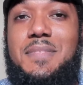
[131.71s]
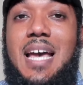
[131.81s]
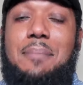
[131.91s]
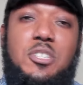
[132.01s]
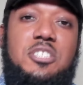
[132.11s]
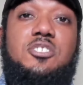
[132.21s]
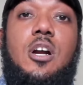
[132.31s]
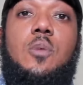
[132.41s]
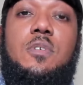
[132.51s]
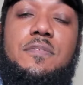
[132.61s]
I'm going to
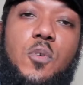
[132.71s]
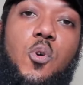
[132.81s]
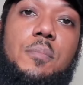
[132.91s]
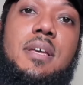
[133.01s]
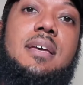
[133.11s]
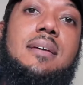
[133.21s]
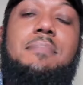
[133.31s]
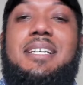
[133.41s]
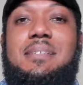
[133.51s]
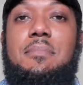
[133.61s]
start with form
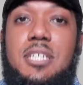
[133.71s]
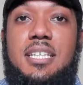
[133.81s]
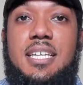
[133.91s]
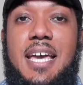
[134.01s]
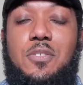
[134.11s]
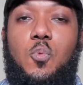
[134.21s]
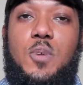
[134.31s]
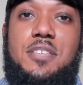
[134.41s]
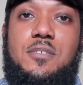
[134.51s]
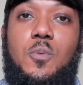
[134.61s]
because I'm looking at the
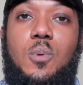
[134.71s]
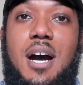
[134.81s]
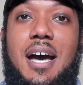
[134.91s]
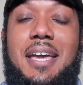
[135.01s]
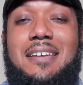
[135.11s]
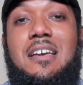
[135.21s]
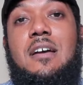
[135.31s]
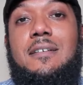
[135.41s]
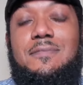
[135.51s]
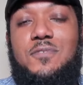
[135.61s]
reason why
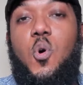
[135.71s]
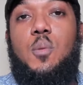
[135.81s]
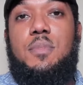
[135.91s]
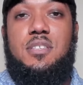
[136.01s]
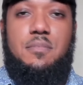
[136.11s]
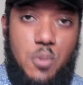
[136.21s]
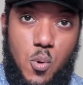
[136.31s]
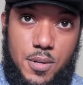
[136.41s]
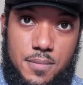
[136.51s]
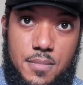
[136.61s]
form is
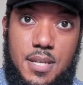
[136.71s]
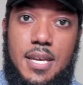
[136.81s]
important.